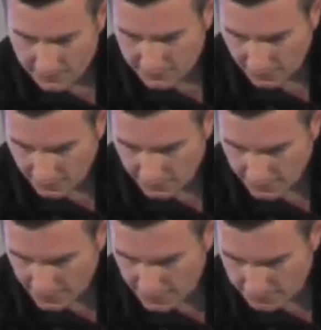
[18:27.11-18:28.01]

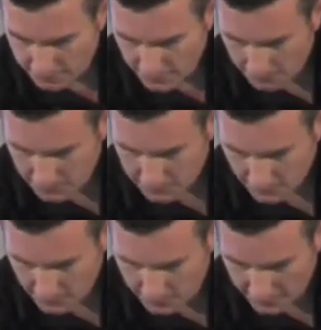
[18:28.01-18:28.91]
So let me just
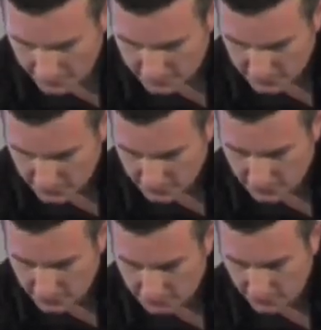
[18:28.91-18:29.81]
go back
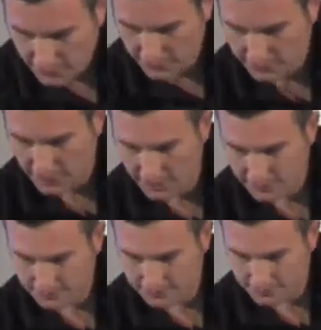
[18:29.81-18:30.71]
to my deck.
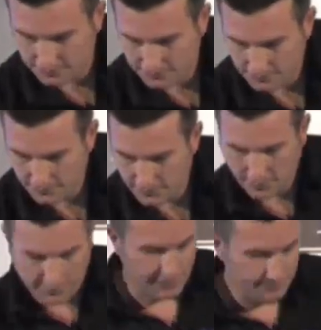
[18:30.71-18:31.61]

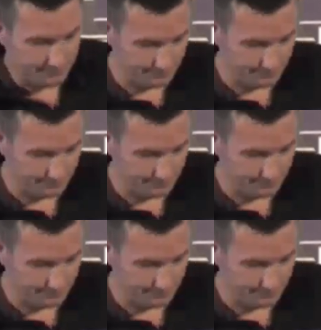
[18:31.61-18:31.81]
Okay.